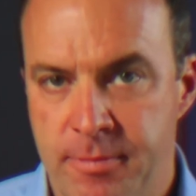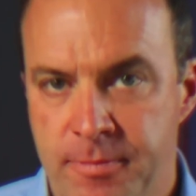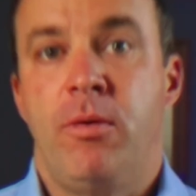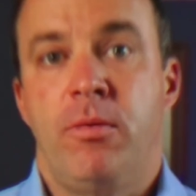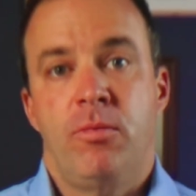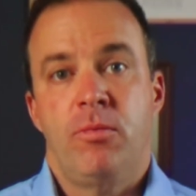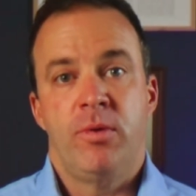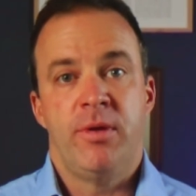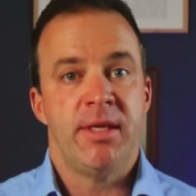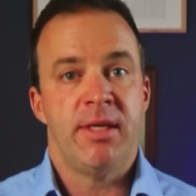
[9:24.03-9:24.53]

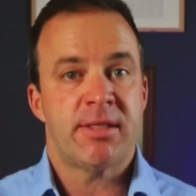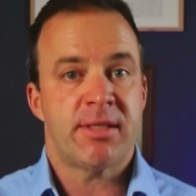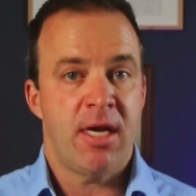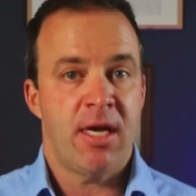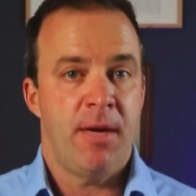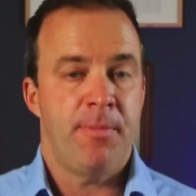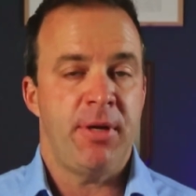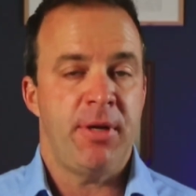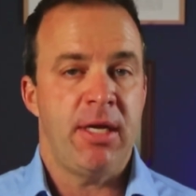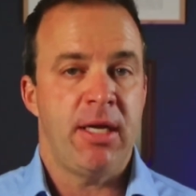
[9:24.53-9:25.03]
When this
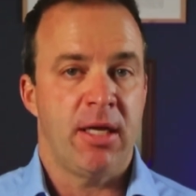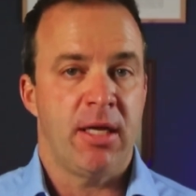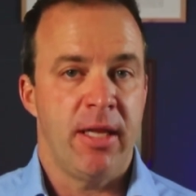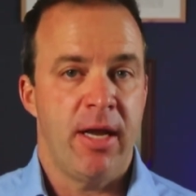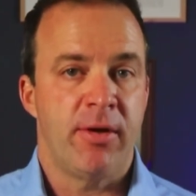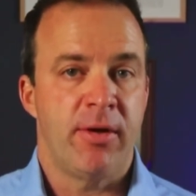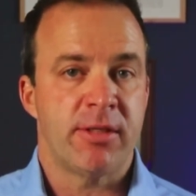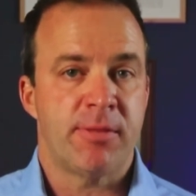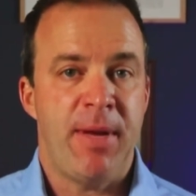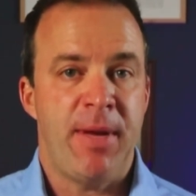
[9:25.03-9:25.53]
company,
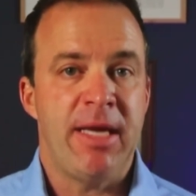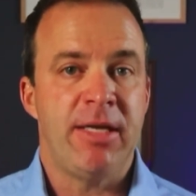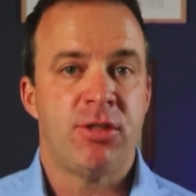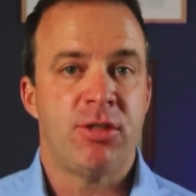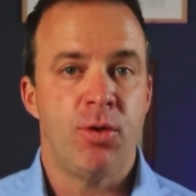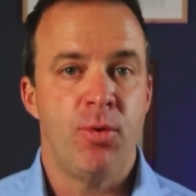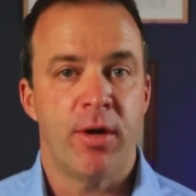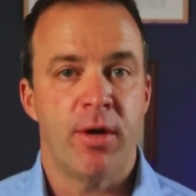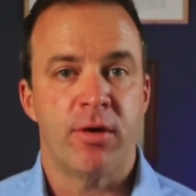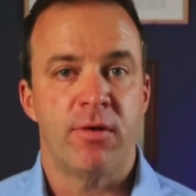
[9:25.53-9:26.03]
Caleres, paid
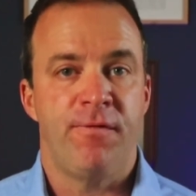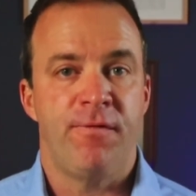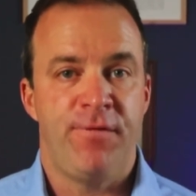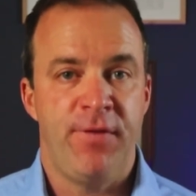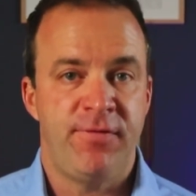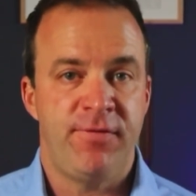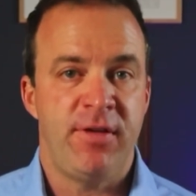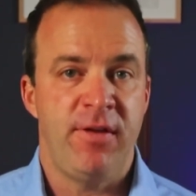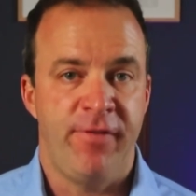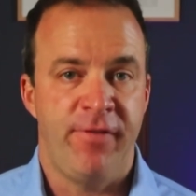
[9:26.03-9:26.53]

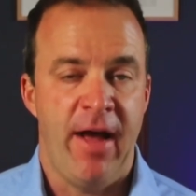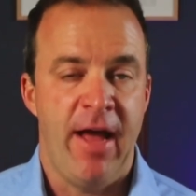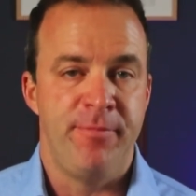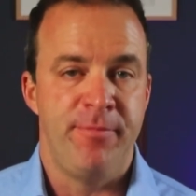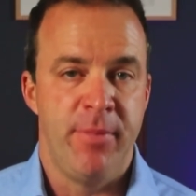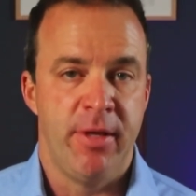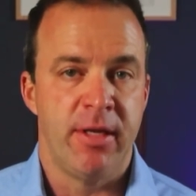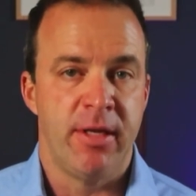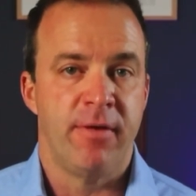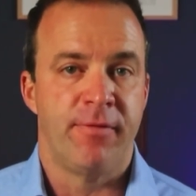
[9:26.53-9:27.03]
$255
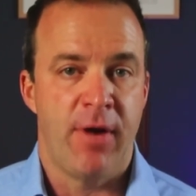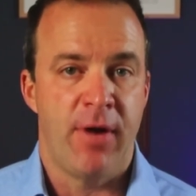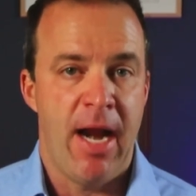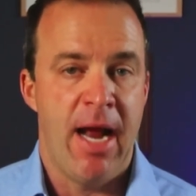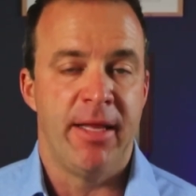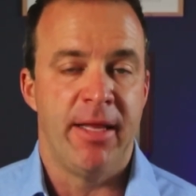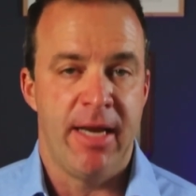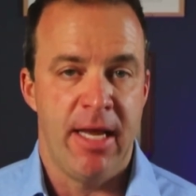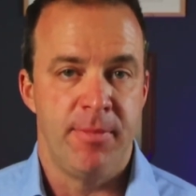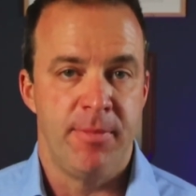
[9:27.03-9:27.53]
million for
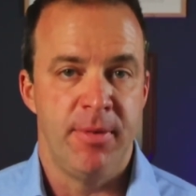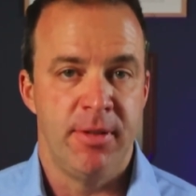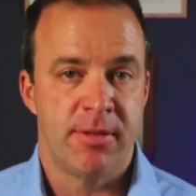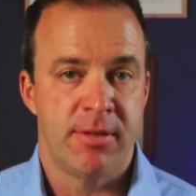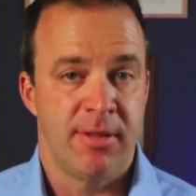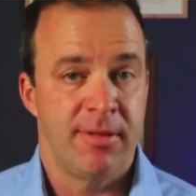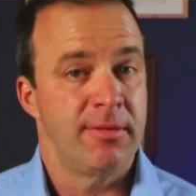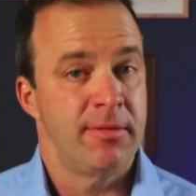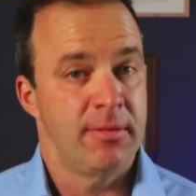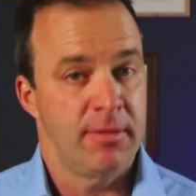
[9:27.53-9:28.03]
Allen Edmonds,
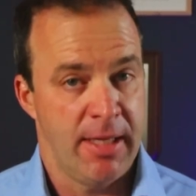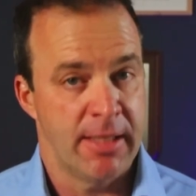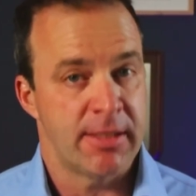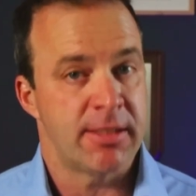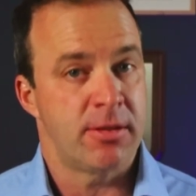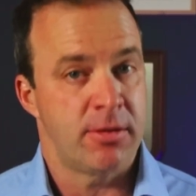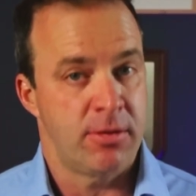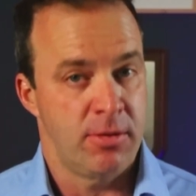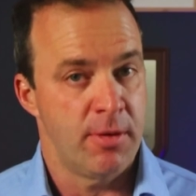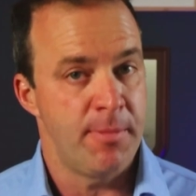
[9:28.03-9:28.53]
and let's
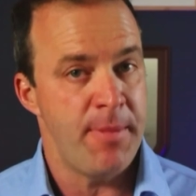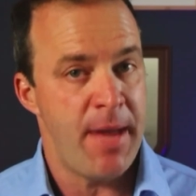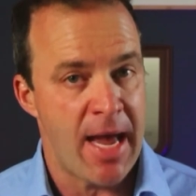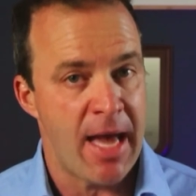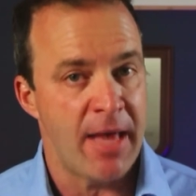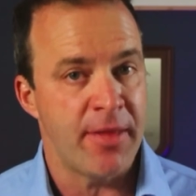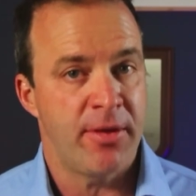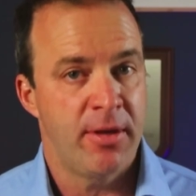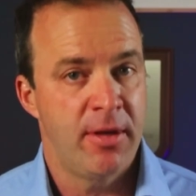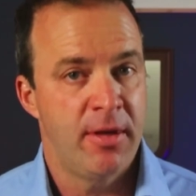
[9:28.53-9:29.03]
do the
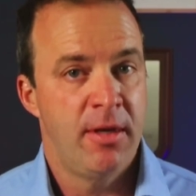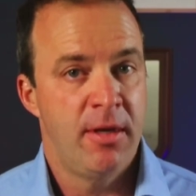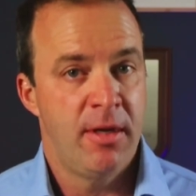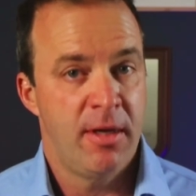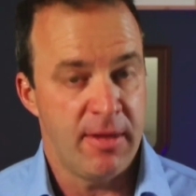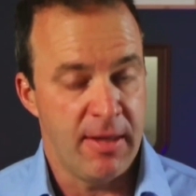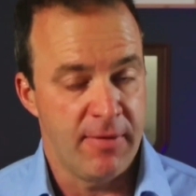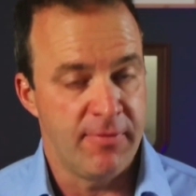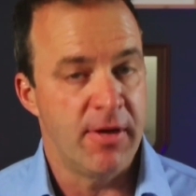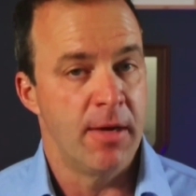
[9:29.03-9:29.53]
math,
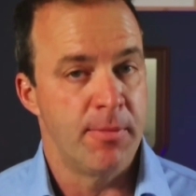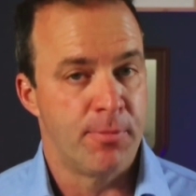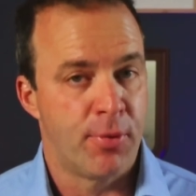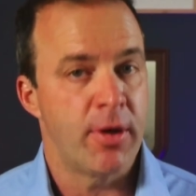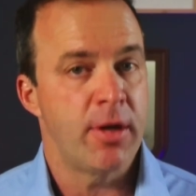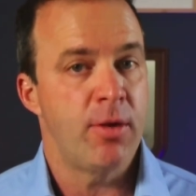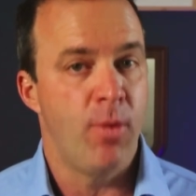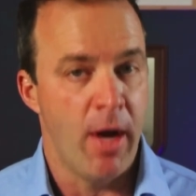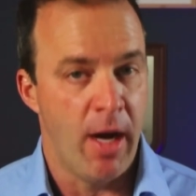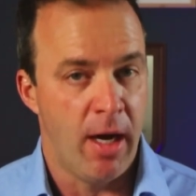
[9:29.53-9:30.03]
they've done pretty
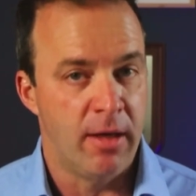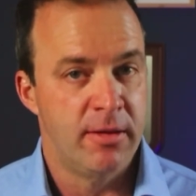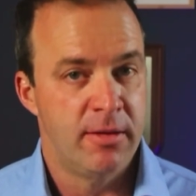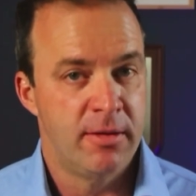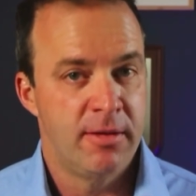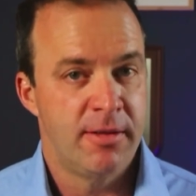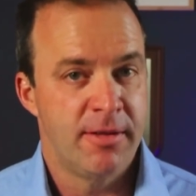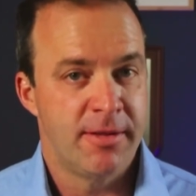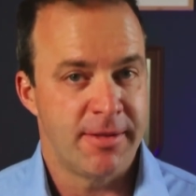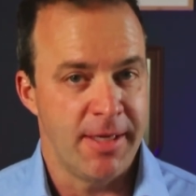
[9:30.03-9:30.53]
well
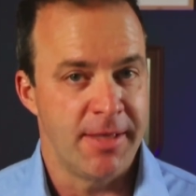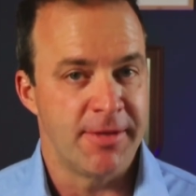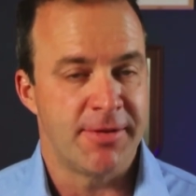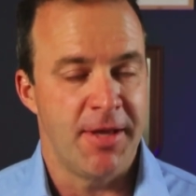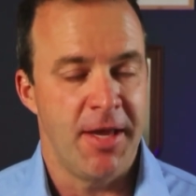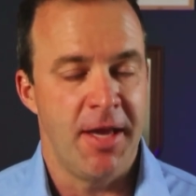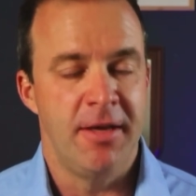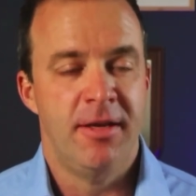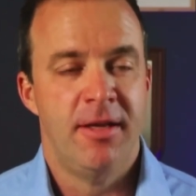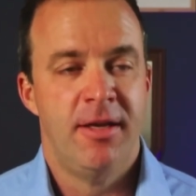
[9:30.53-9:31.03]
since
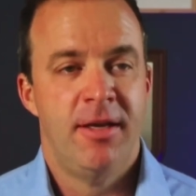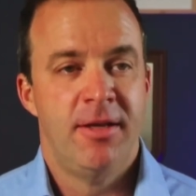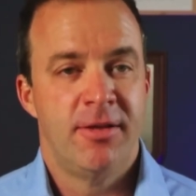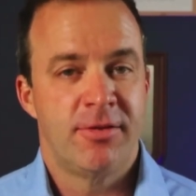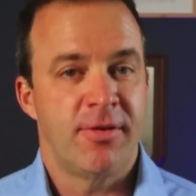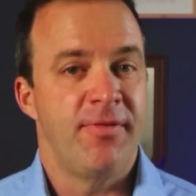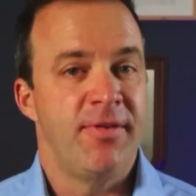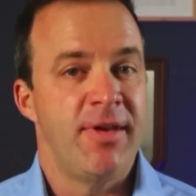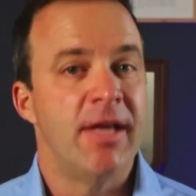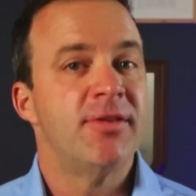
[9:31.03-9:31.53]
then. So
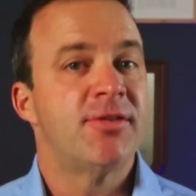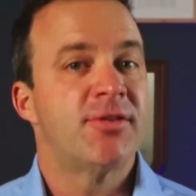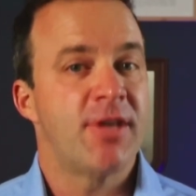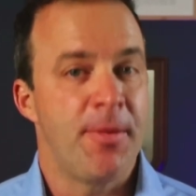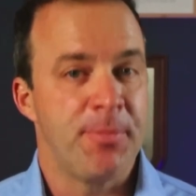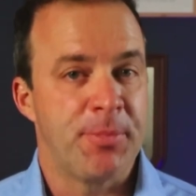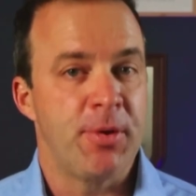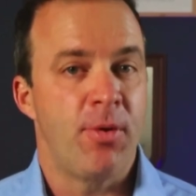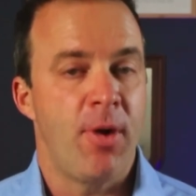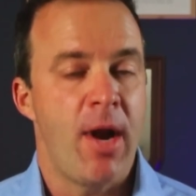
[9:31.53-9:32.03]
they've done
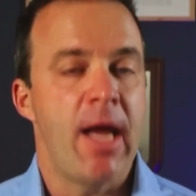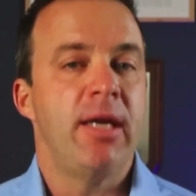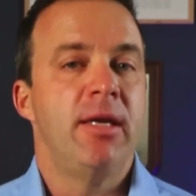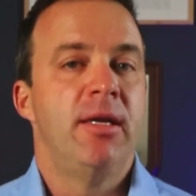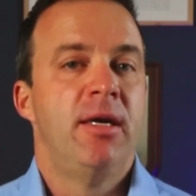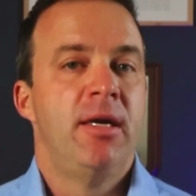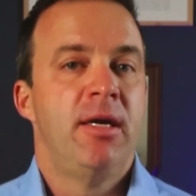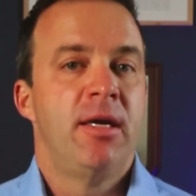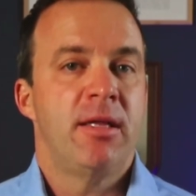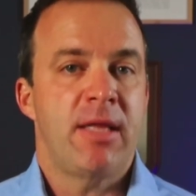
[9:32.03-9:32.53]
something right.
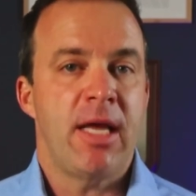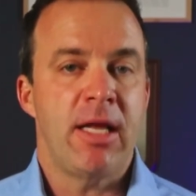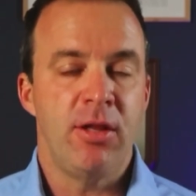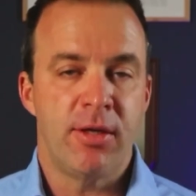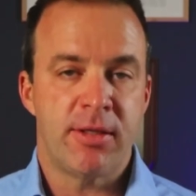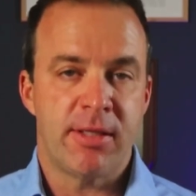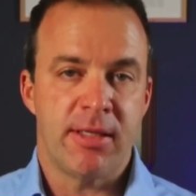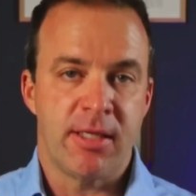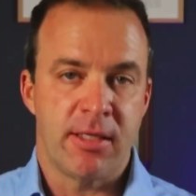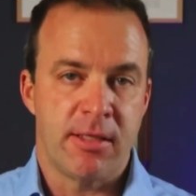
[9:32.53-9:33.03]
They
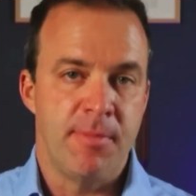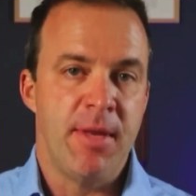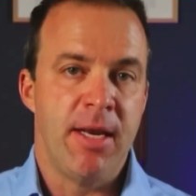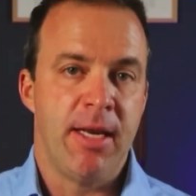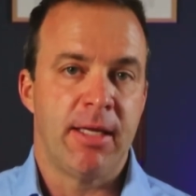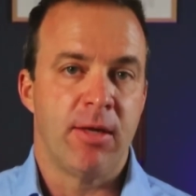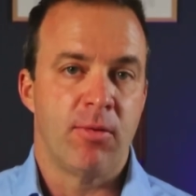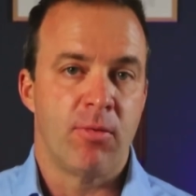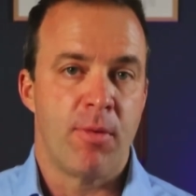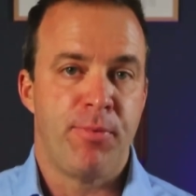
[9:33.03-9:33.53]
looked at the
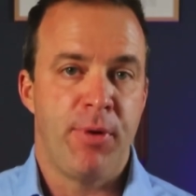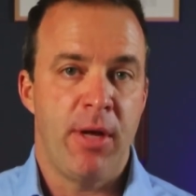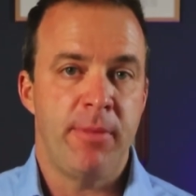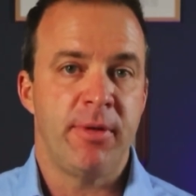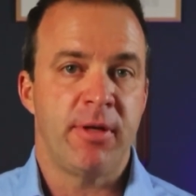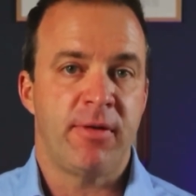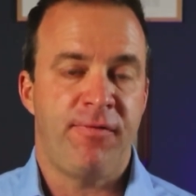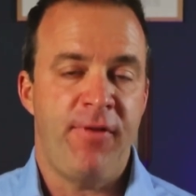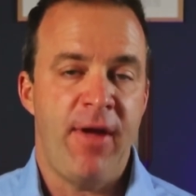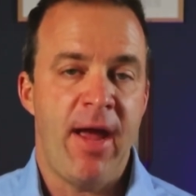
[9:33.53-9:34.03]
Dominican
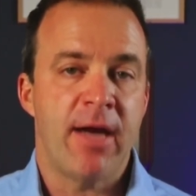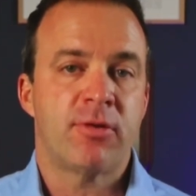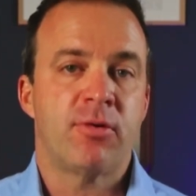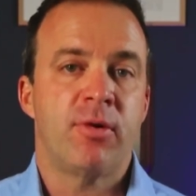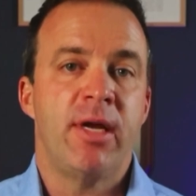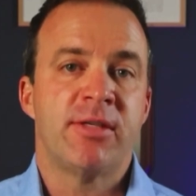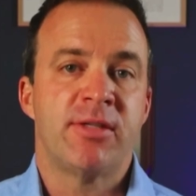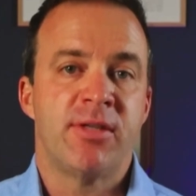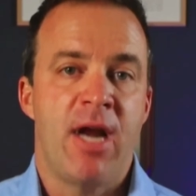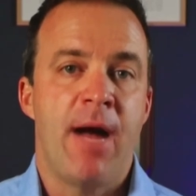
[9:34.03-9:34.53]
Republic factory
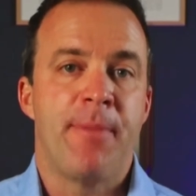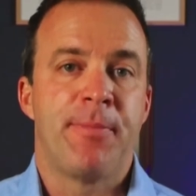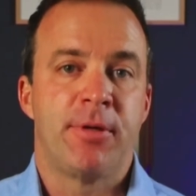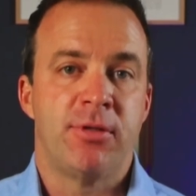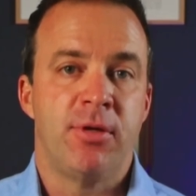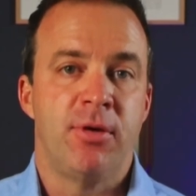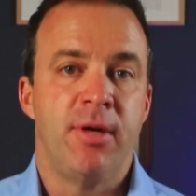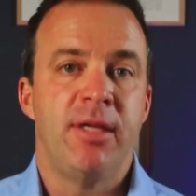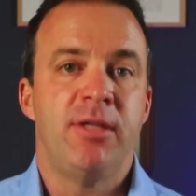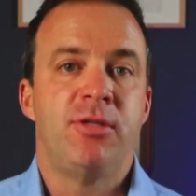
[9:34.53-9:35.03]
as an
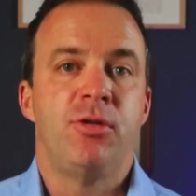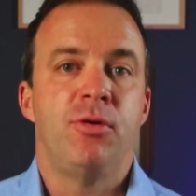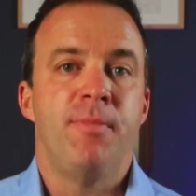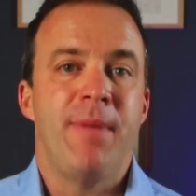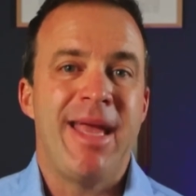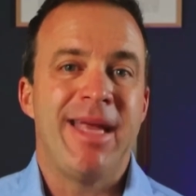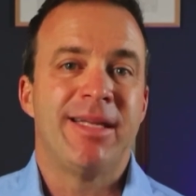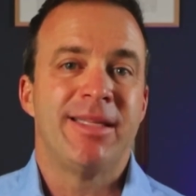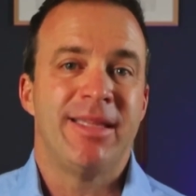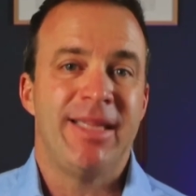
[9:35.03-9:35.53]
opportunity to
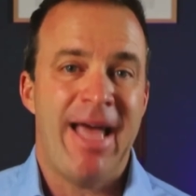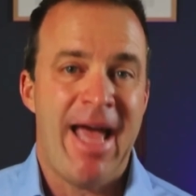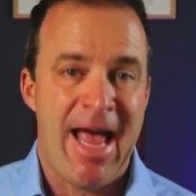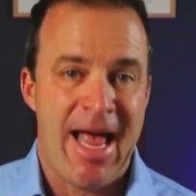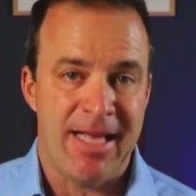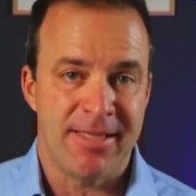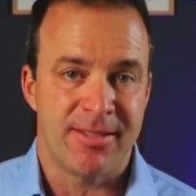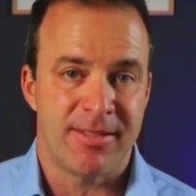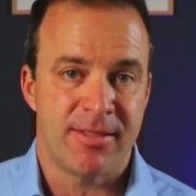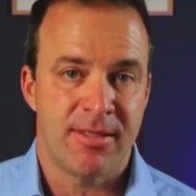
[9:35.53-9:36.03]
make
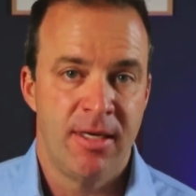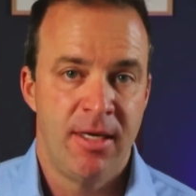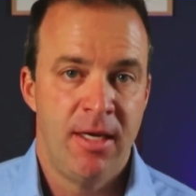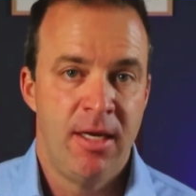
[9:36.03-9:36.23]
lasts.